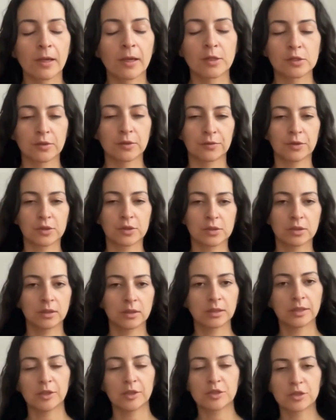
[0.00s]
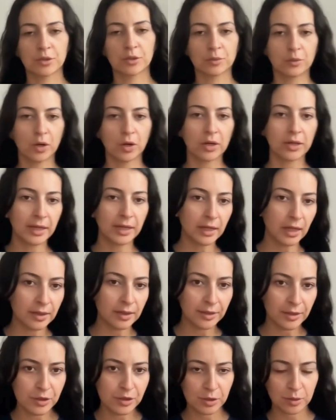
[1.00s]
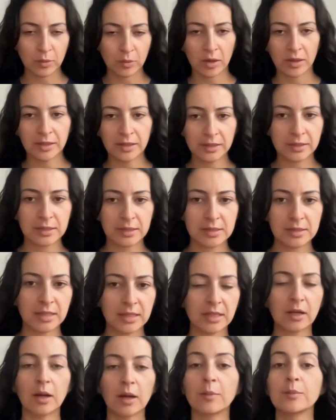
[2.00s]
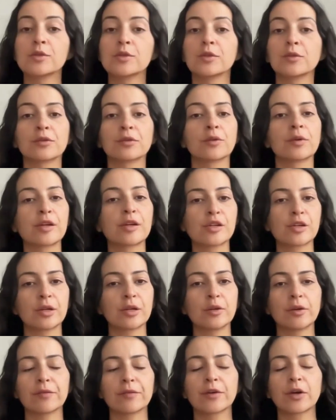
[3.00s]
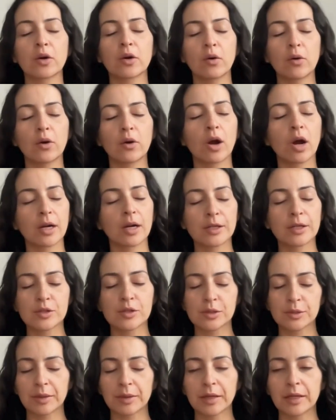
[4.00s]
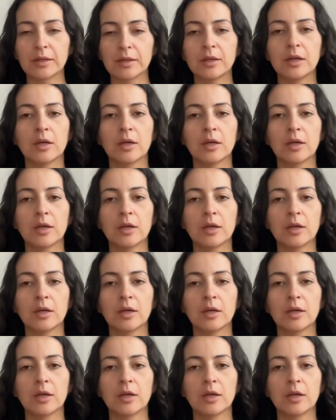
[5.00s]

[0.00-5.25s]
So if there's something that you're working on, that you're wanting to see come to fruition, you have your whole heart into it,